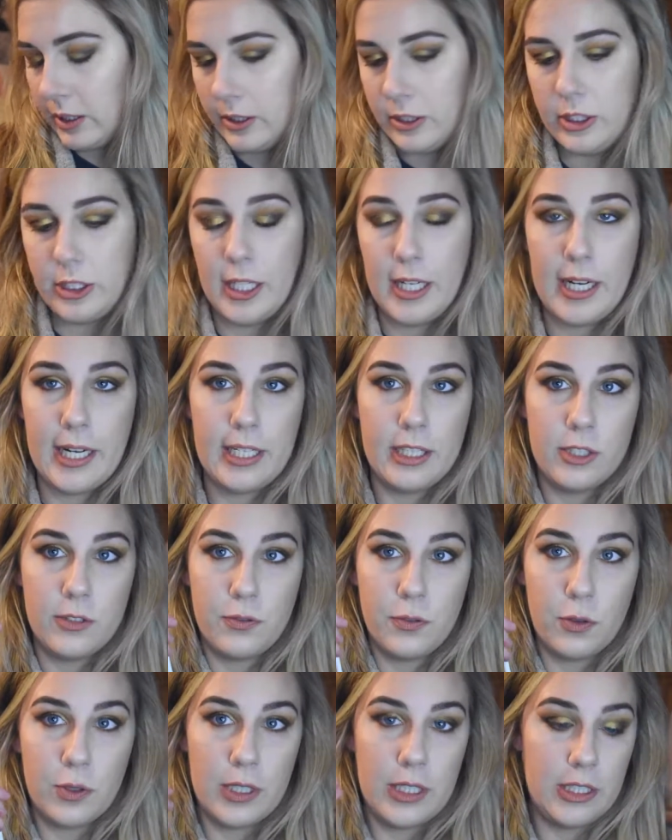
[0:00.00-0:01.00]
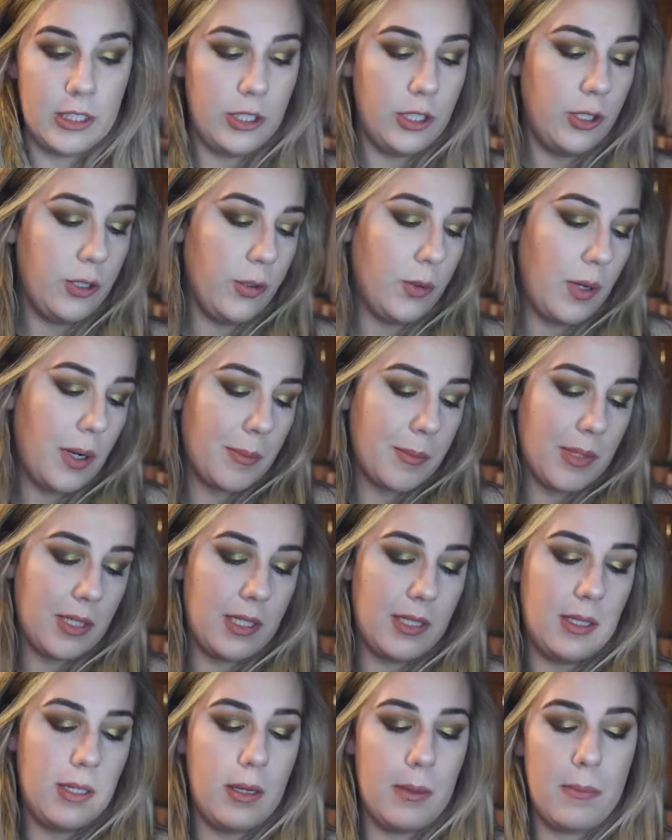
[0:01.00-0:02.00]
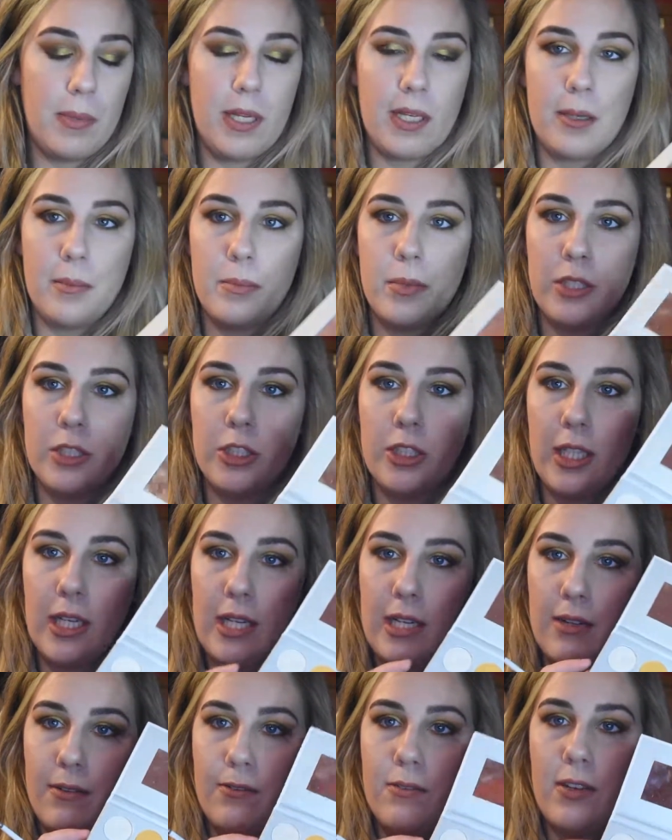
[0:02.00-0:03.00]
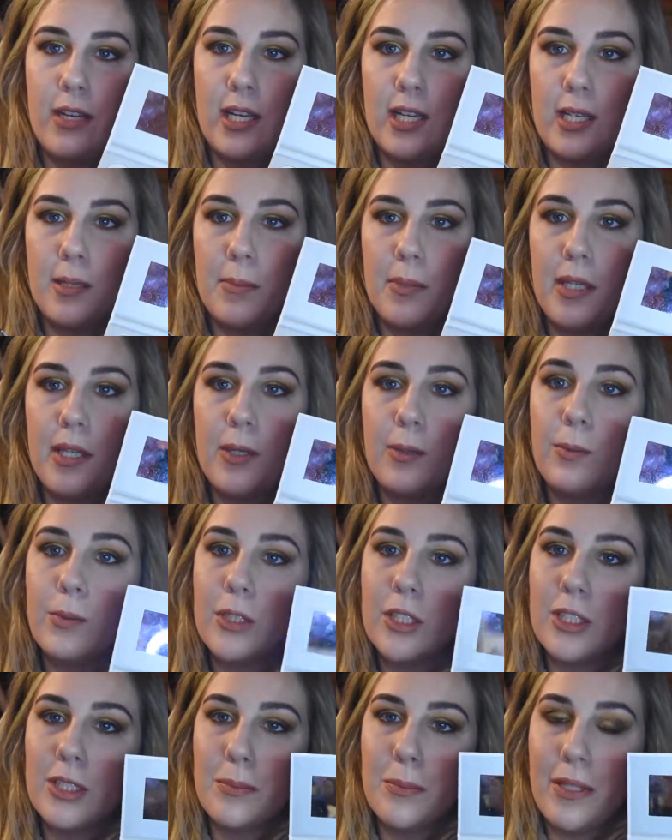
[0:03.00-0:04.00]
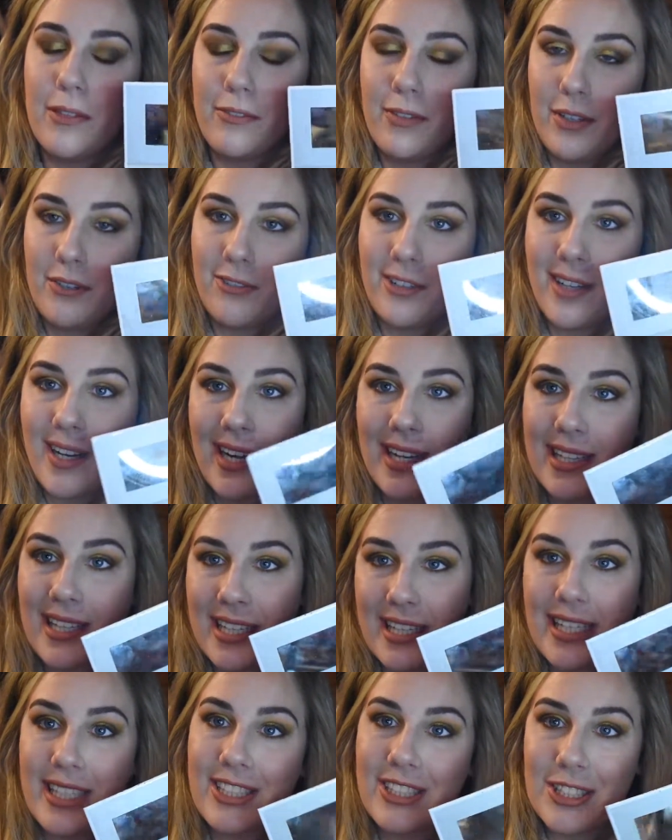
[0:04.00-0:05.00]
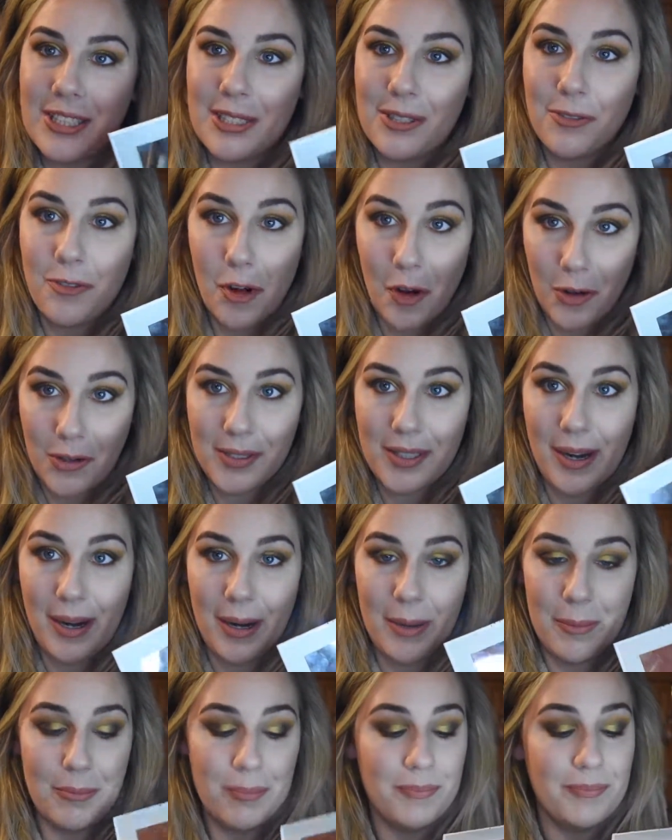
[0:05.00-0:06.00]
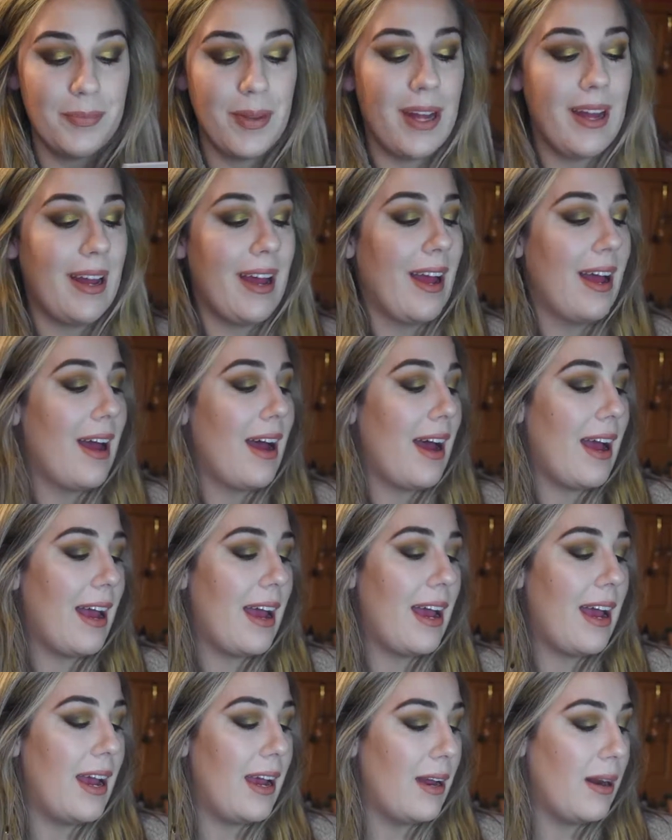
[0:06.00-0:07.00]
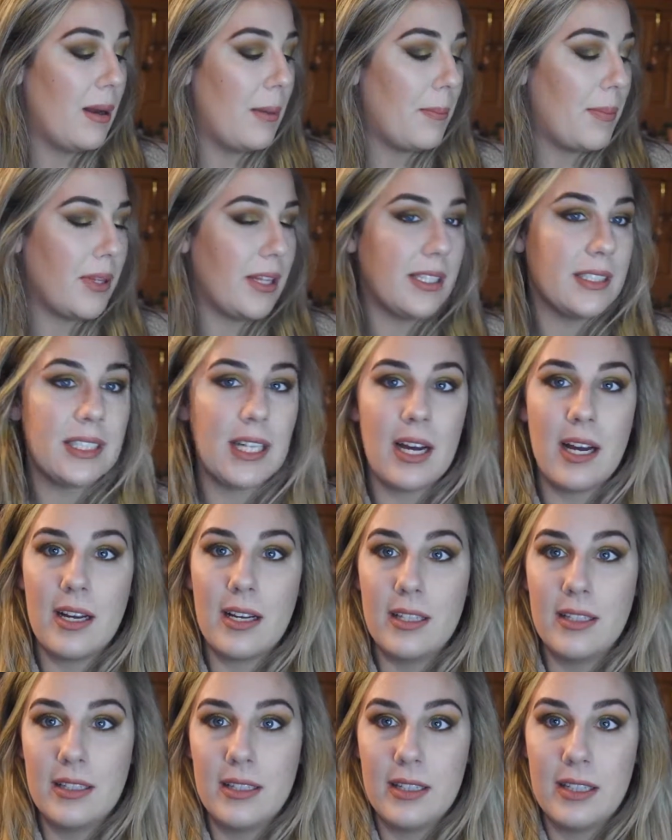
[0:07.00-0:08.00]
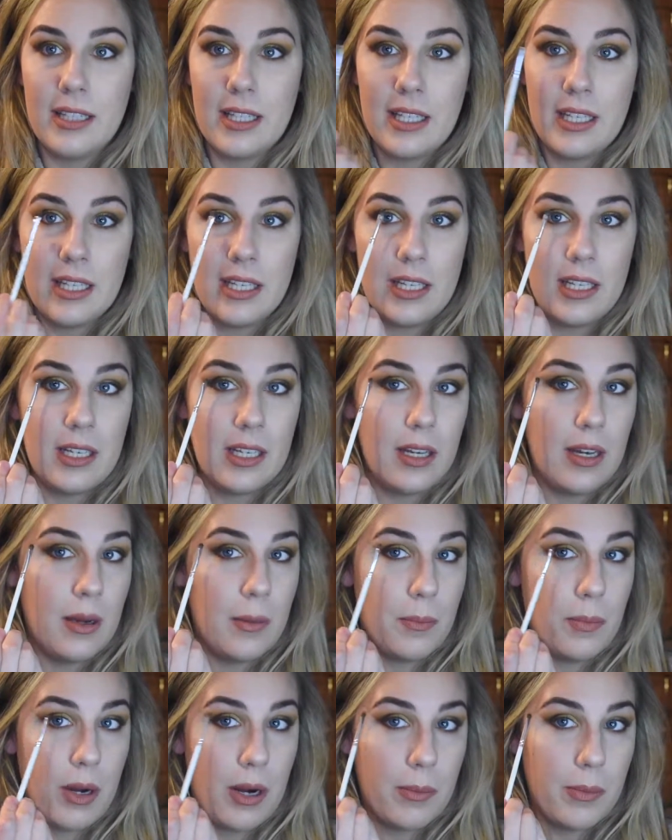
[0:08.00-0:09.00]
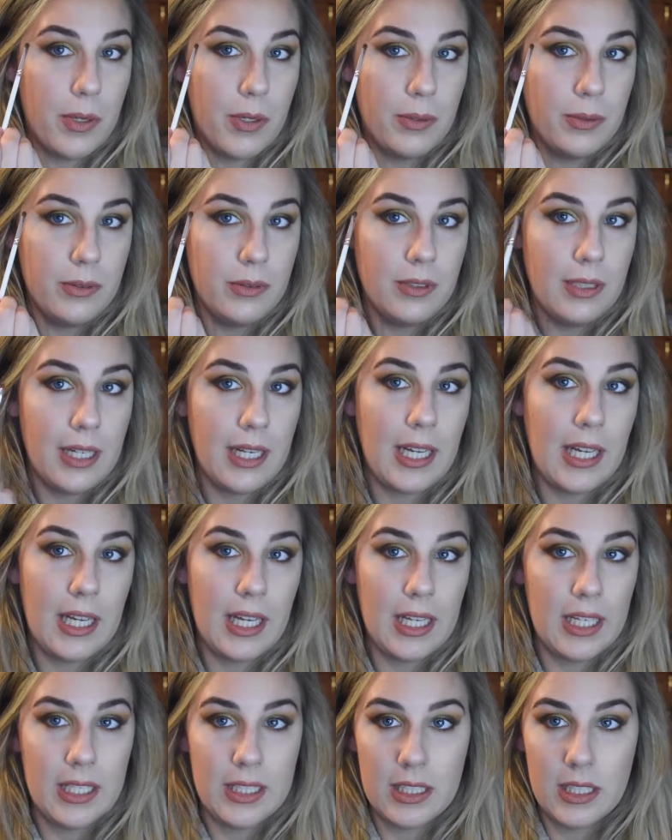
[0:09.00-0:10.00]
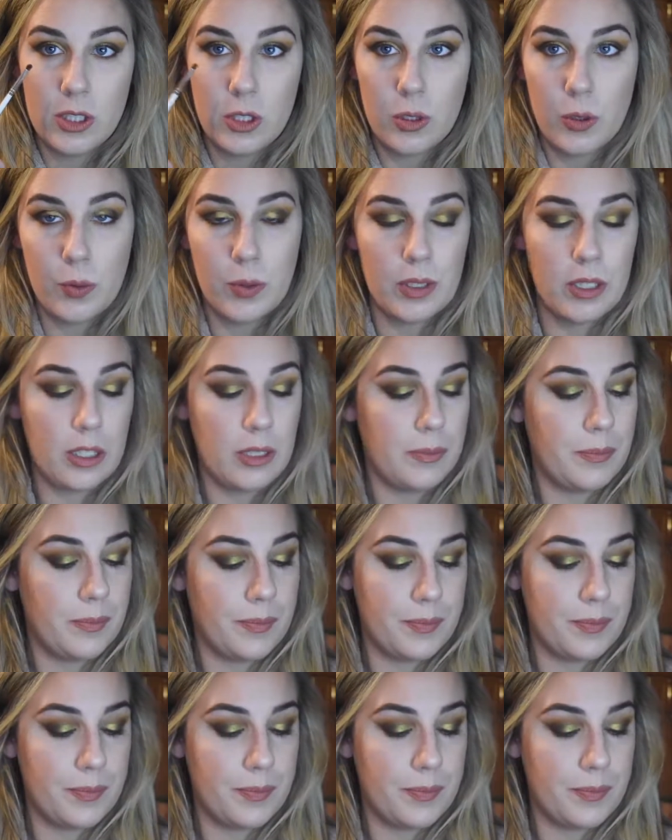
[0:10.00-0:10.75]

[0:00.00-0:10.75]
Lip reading: JH42, I'm going to pick up the shade VIP, which is my favorite highlighting shade of all time, and put this on the brow bone and inner corner.